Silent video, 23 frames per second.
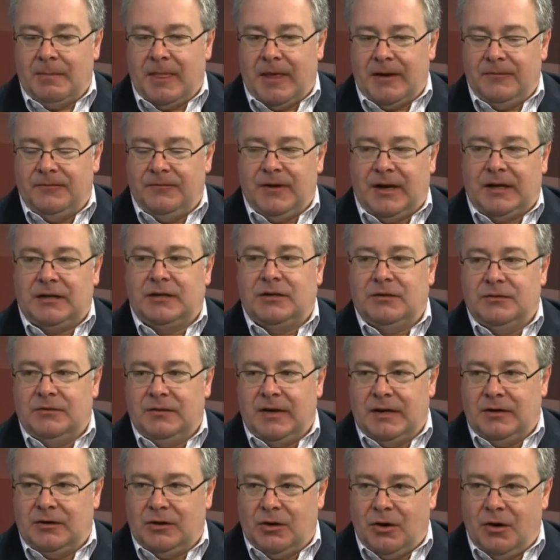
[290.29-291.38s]
effective
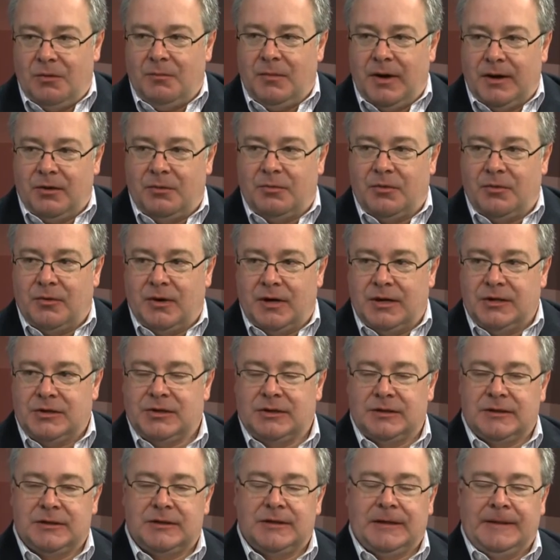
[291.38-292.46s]
in combat
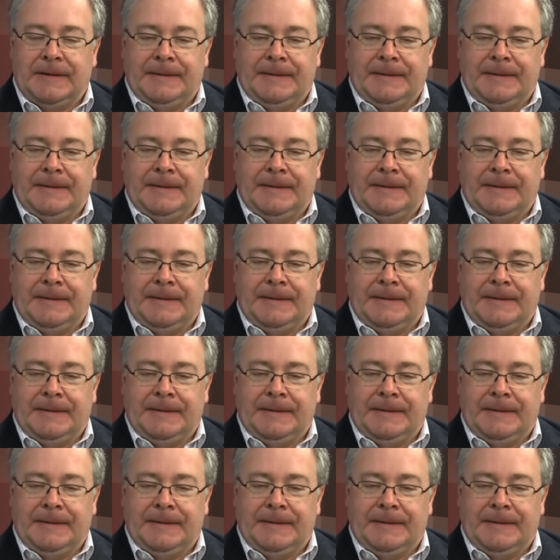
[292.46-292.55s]
operations.